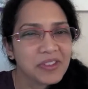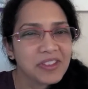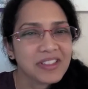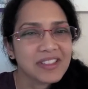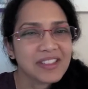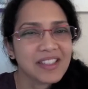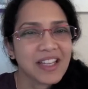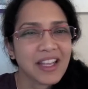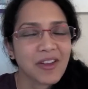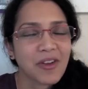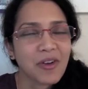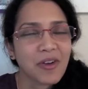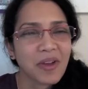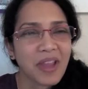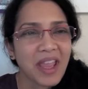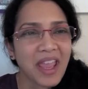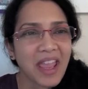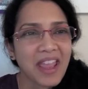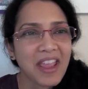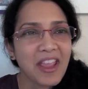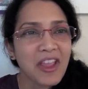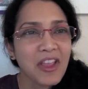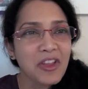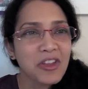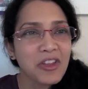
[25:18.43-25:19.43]
It's like,
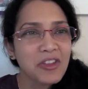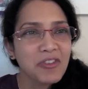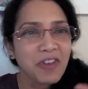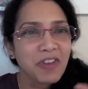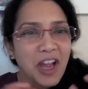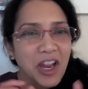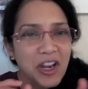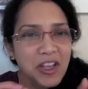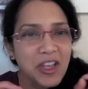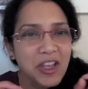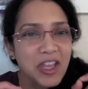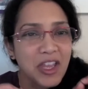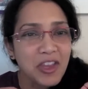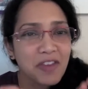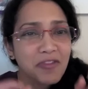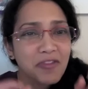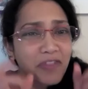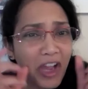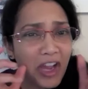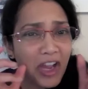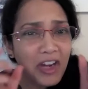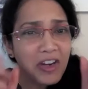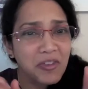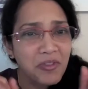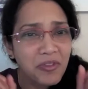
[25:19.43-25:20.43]
okay, you've got
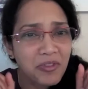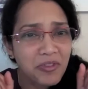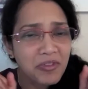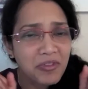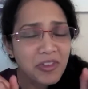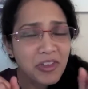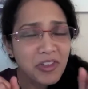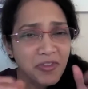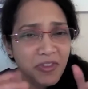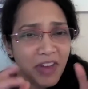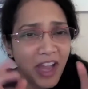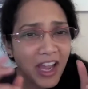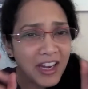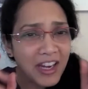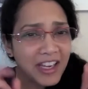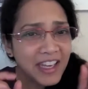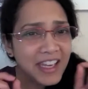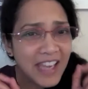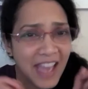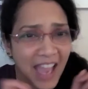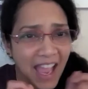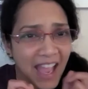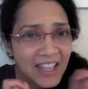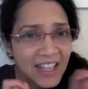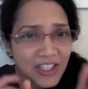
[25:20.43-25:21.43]
to
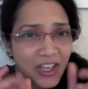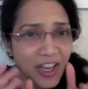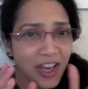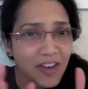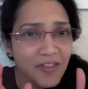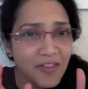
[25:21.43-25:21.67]
catch